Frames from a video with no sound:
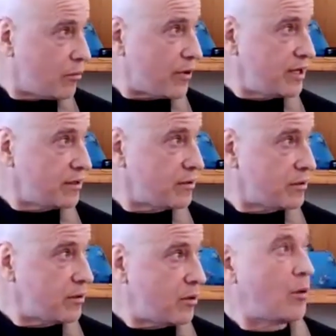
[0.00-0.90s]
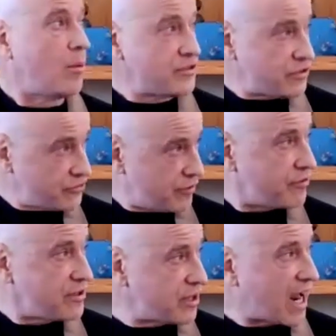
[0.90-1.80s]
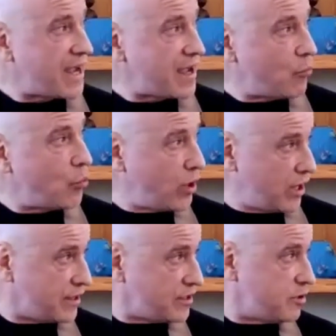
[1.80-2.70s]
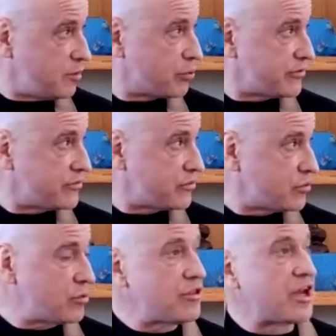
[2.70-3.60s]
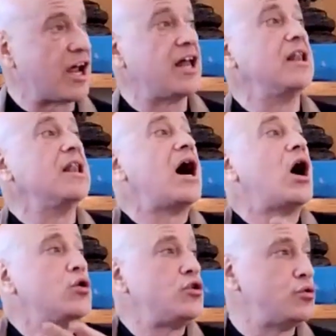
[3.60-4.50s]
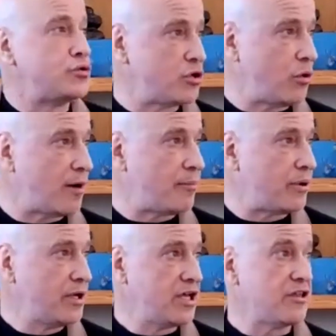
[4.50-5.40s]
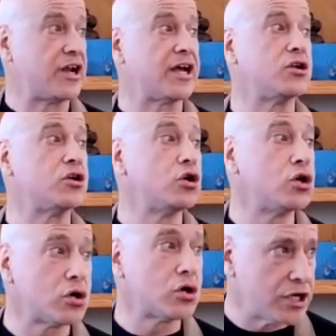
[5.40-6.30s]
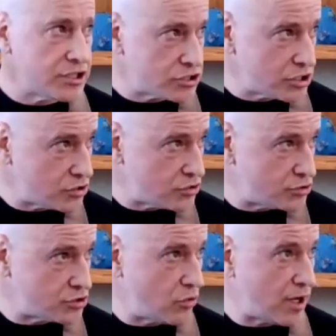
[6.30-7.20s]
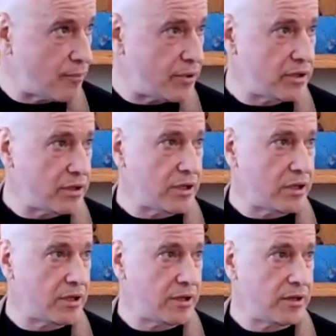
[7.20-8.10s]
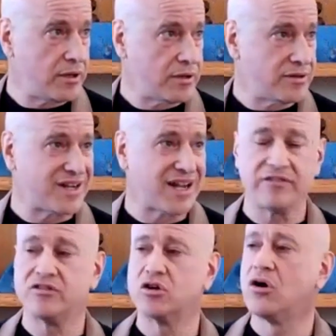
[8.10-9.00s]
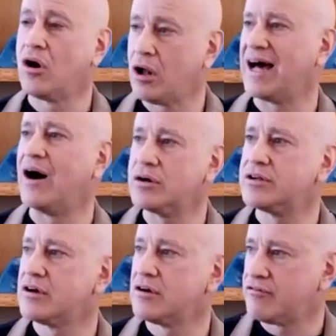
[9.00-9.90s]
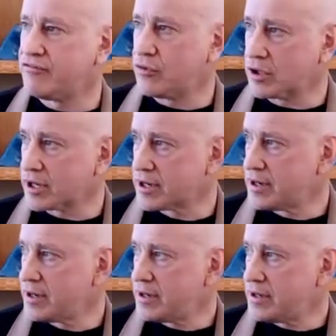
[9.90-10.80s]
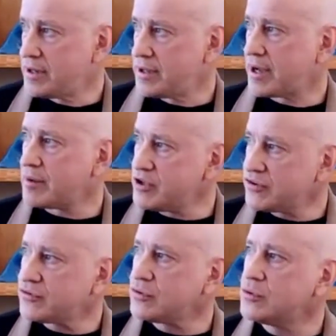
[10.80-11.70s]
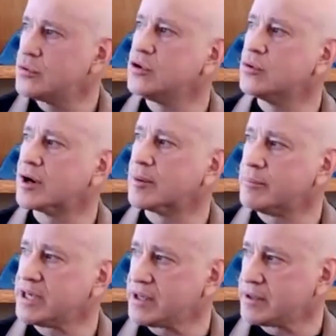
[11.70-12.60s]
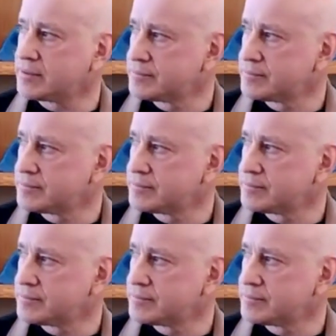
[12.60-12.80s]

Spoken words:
Right? But the suffering that I am willing to be present to, that I allow to show up, that I encourage to show up, that I even call out for. I miss you, you are me.